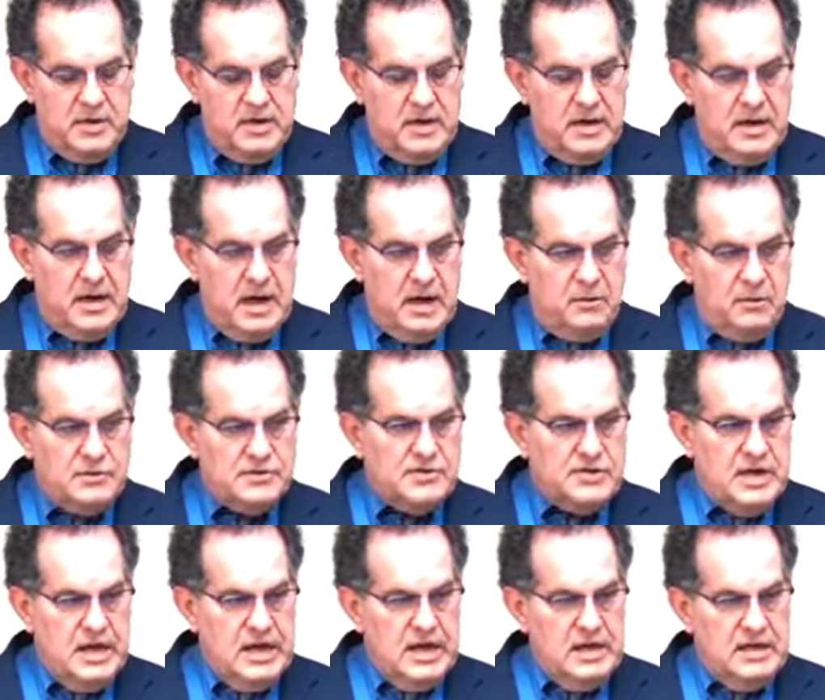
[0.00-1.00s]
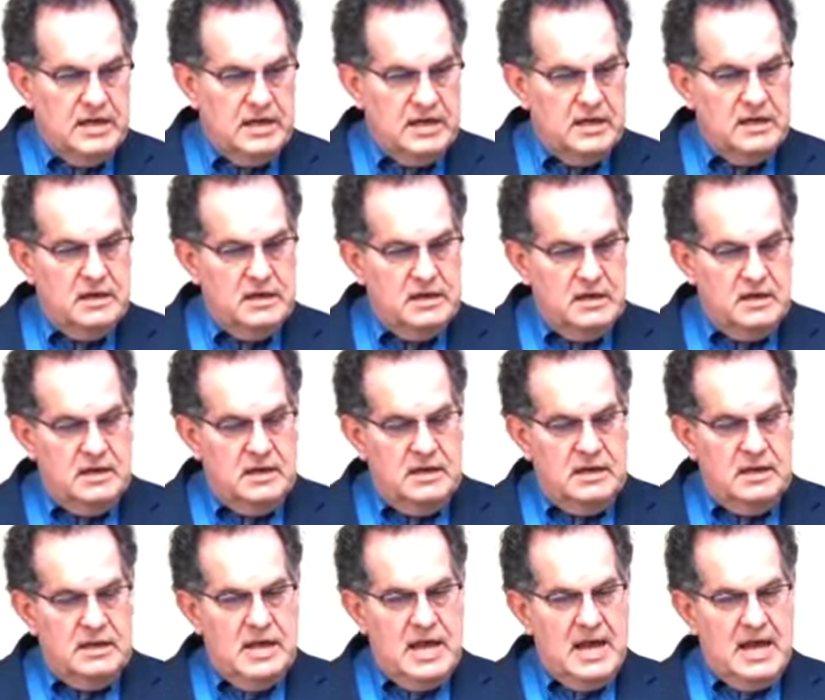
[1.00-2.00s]
But I will say that
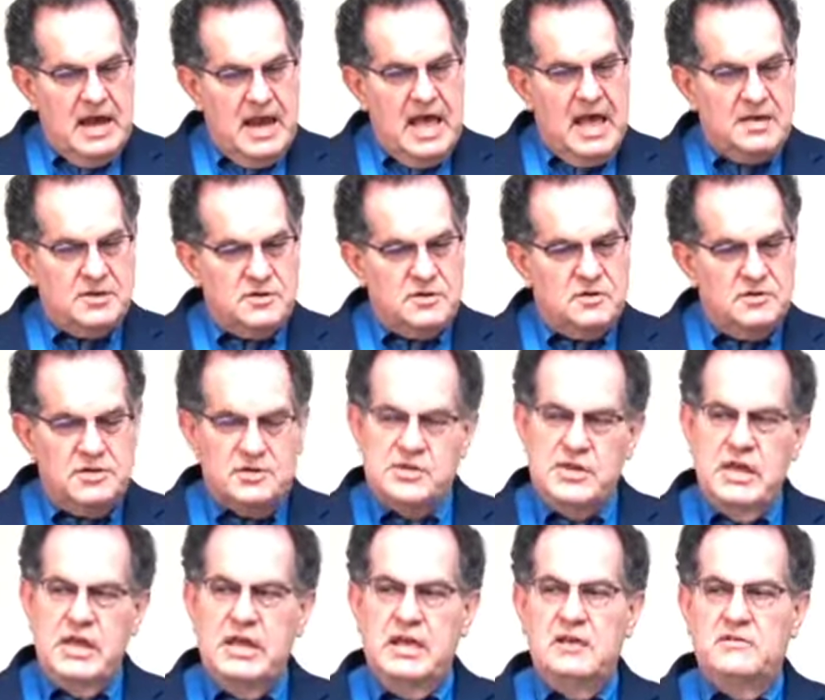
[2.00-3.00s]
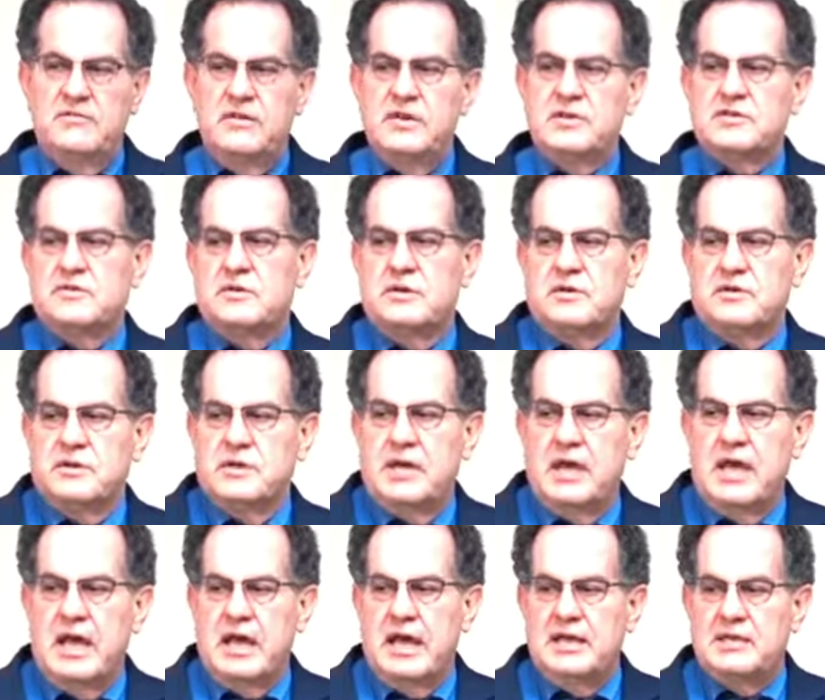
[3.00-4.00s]
that natural seed of Israel
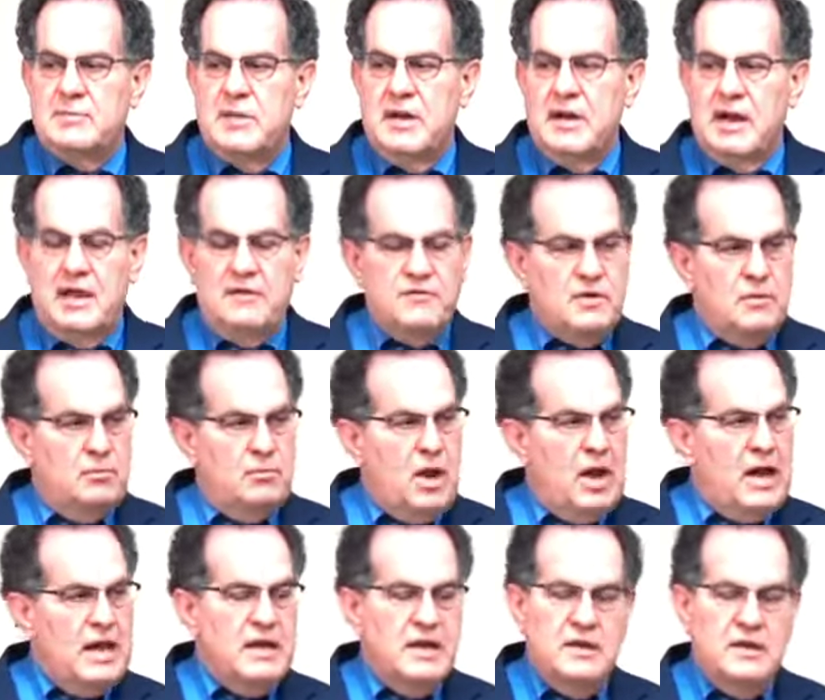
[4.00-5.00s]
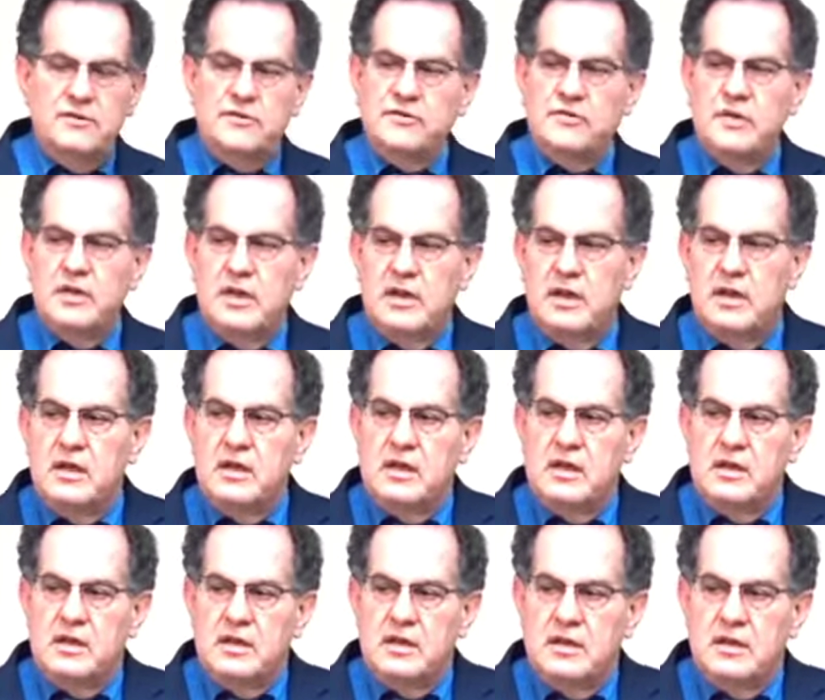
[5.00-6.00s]
today has been left to blindness, and
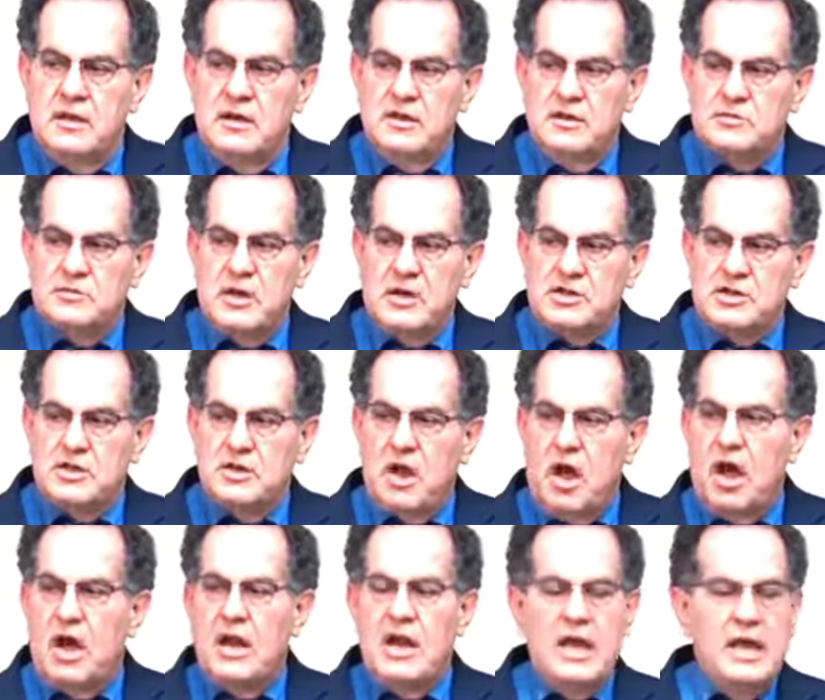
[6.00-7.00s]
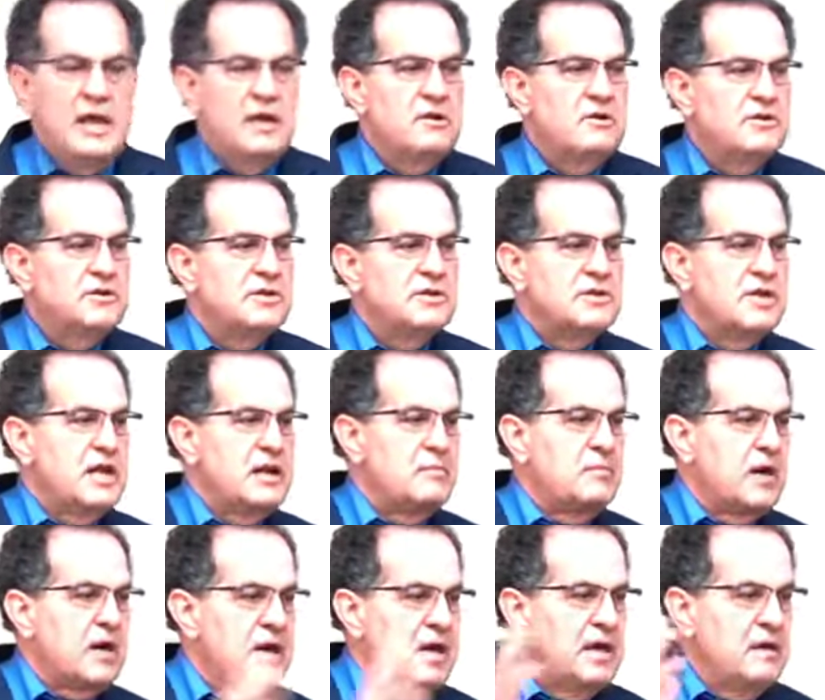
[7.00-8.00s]
they're as much God haters as
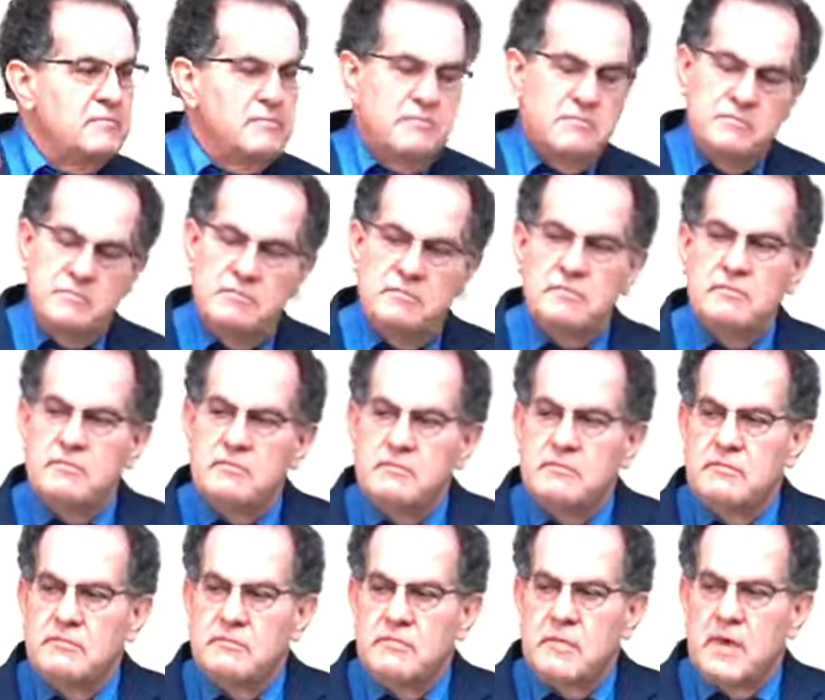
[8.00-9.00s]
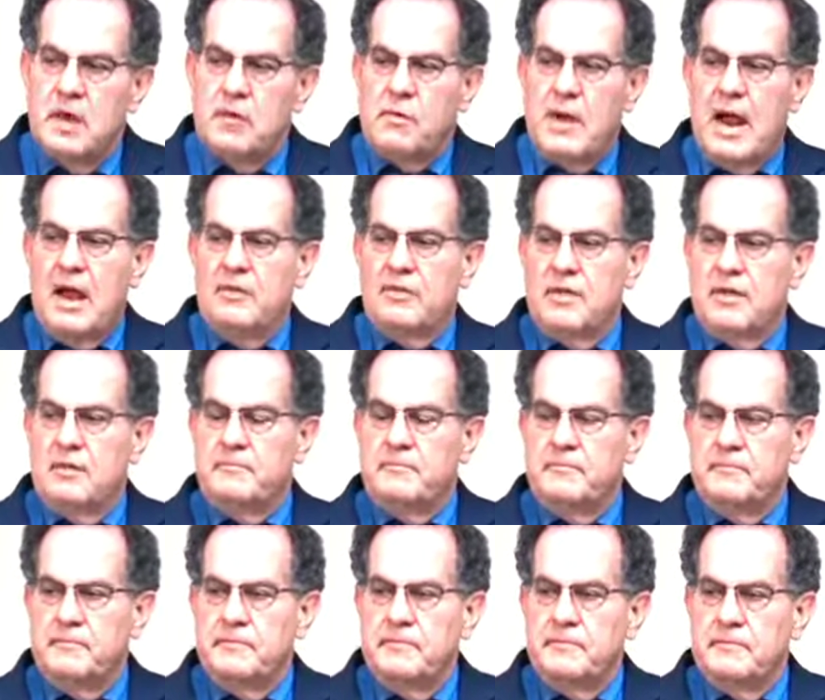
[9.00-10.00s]
anybody around them.